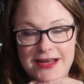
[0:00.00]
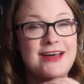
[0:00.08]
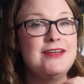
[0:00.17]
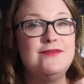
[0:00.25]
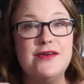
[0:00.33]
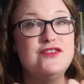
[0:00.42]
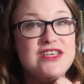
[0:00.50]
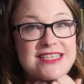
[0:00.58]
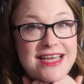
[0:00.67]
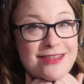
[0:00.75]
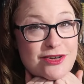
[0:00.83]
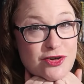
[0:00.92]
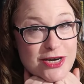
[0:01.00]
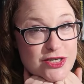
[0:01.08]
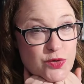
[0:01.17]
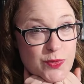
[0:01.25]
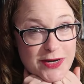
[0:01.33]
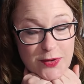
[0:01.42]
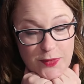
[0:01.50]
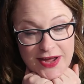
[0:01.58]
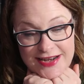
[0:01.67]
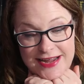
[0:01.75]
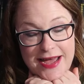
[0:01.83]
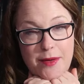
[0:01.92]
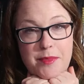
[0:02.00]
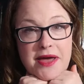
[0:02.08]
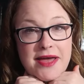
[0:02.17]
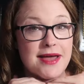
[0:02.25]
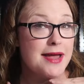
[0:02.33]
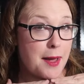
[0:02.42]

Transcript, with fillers: I don't even know if she said the deranged weirdo line yet, but